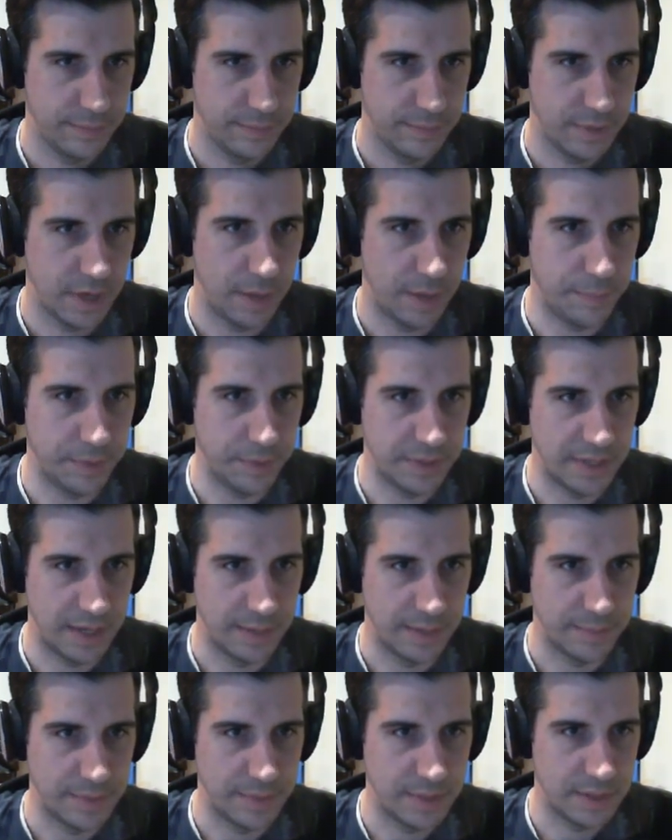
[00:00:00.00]
couple
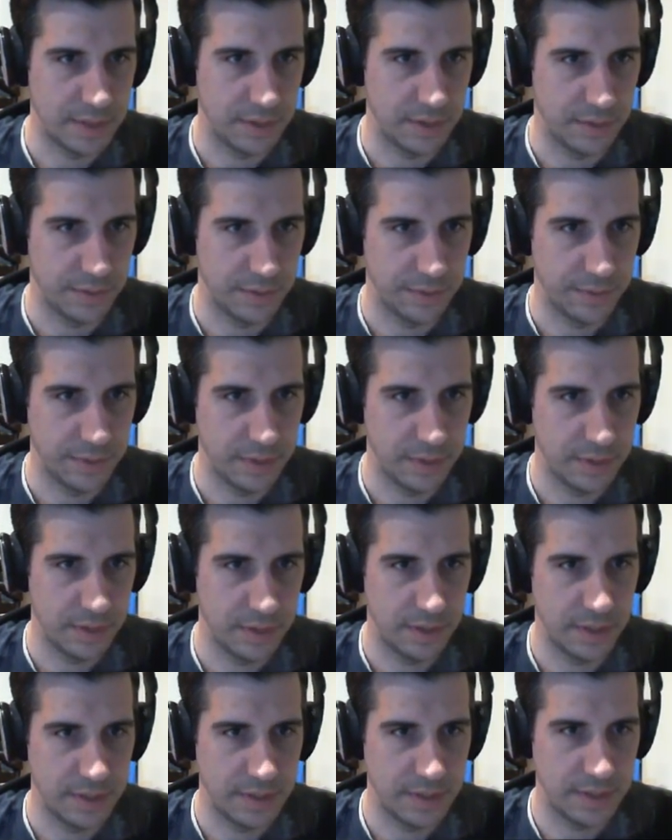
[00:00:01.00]
times. So
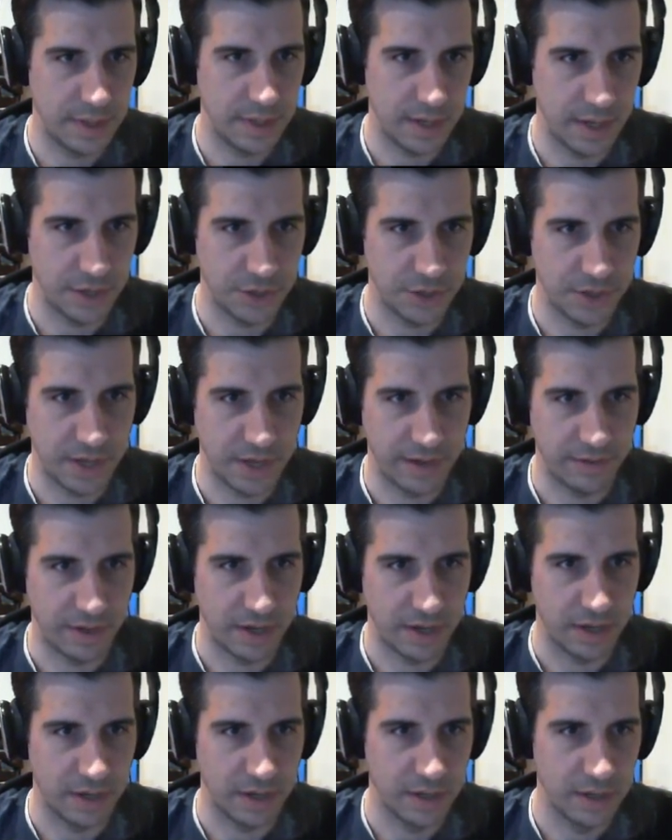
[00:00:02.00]
let's say I just have
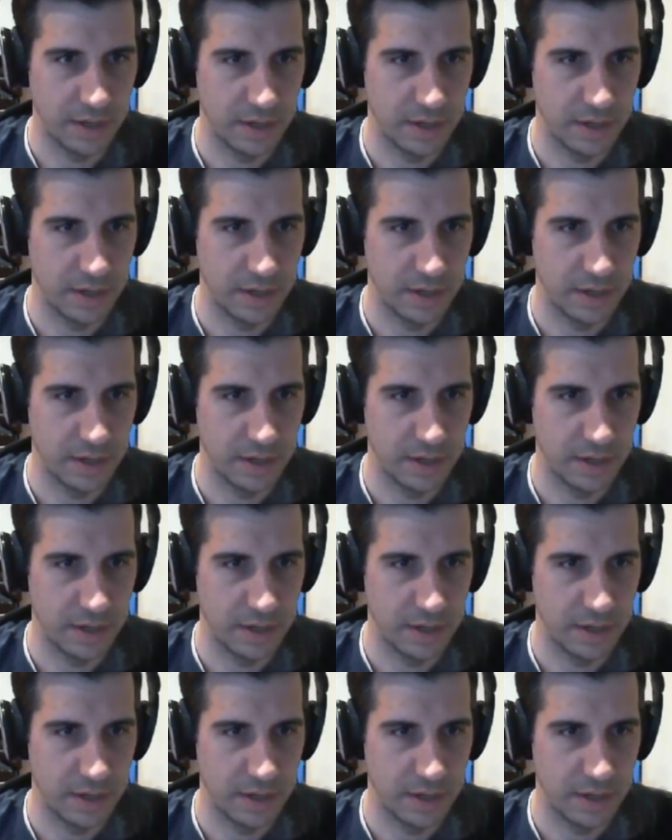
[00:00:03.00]
like a